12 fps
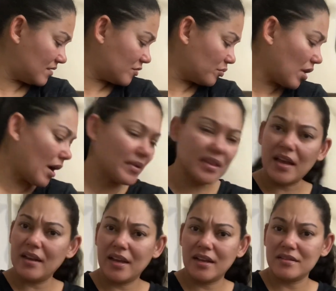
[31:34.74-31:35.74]
probably
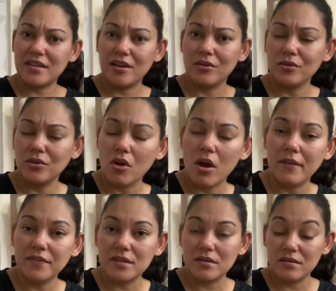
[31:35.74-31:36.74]
that Ann Taylor
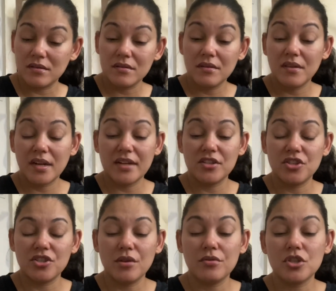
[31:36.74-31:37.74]
Loft that I just
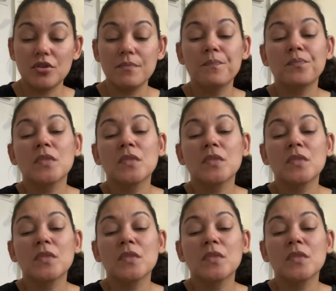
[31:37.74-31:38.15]
showed you